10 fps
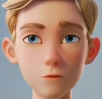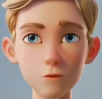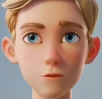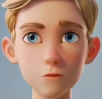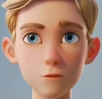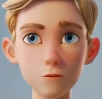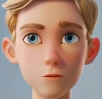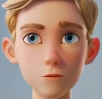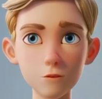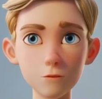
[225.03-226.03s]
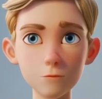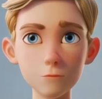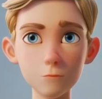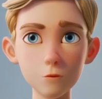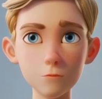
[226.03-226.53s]
video. I
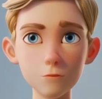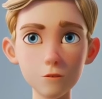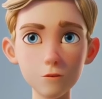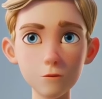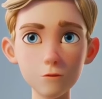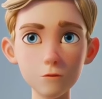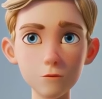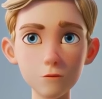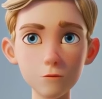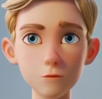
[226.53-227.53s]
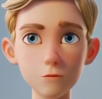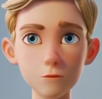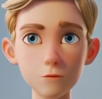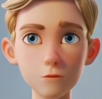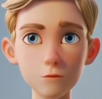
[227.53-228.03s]
hope you found it helpful.
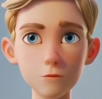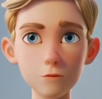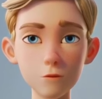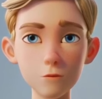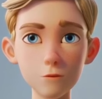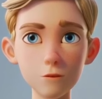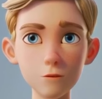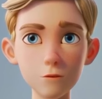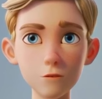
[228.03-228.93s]
Don't forget to like,